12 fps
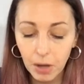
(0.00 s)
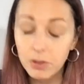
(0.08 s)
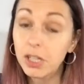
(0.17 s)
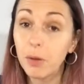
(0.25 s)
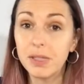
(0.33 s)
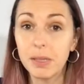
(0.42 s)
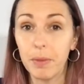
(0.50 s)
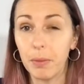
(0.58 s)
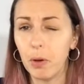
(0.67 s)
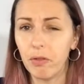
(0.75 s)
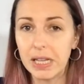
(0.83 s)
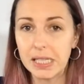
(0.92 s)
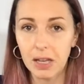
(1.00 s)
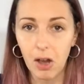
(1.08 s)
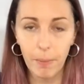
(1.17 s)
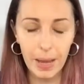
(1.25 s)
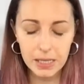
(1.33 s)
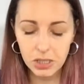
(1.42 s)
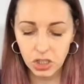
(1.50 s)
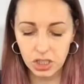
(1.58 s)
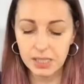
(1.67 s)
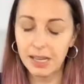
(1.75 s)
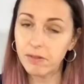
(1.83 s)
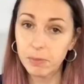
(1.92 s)
going to go with some of the more recent comments.
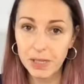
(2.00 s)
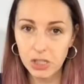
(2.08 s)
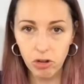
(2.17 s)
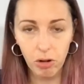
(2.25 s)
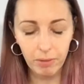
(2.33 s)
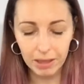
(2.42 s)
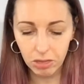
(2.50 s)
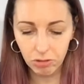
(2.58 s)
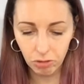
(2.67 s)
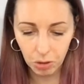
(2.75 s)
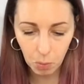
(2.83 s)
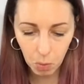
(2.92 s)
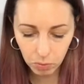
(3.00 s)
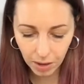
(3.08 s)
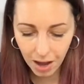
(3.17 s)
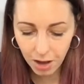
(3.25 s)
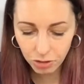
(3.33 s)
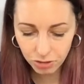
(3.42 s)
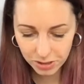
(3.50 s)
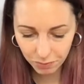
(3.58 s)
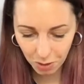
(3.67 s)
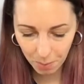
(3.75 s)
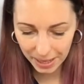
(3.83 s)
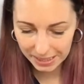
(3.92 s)
Just saves me scrolling through all the hundreds of
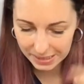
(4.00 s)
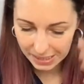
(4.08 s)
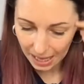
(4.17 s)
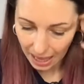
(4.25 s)
comments.